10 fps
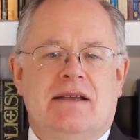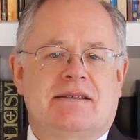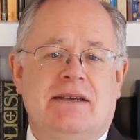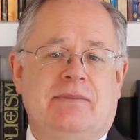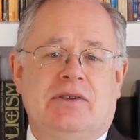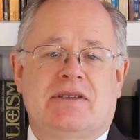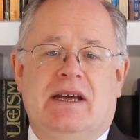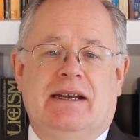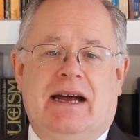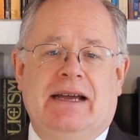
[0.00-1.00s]
Symbols
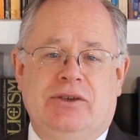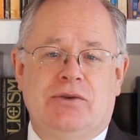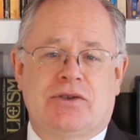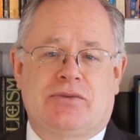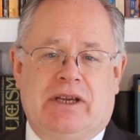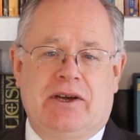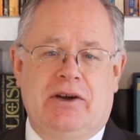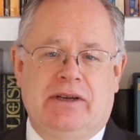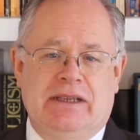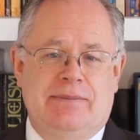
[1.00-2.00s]
that are used
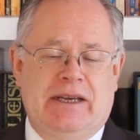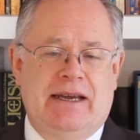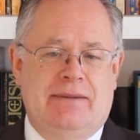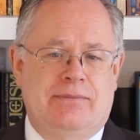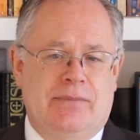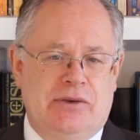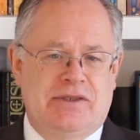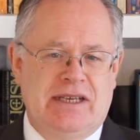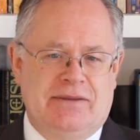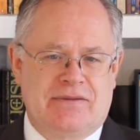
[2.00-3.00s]
recurringly become
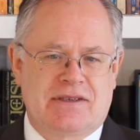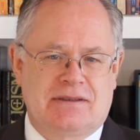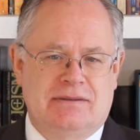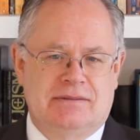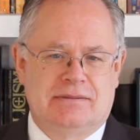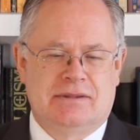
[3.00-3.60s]
motifs.